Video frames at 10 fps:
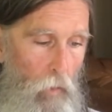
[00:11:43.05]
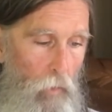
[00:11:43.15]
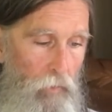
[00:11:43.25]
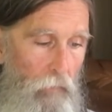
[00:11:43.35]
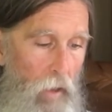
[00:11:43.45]

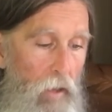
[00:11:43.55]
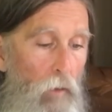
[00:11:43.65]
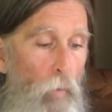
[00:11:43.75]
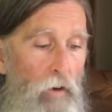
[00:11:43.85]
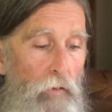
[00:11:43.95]
cultivate
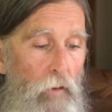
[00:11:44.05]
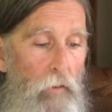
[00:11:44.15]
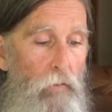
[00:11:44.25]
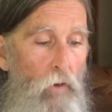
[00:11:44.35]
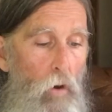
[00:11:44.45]
and which to
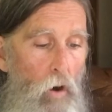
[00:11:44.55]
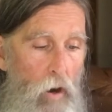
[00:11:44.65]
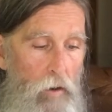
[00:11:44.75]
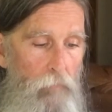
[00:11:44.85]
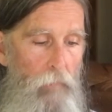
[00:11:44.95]

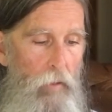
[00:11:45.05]
discard.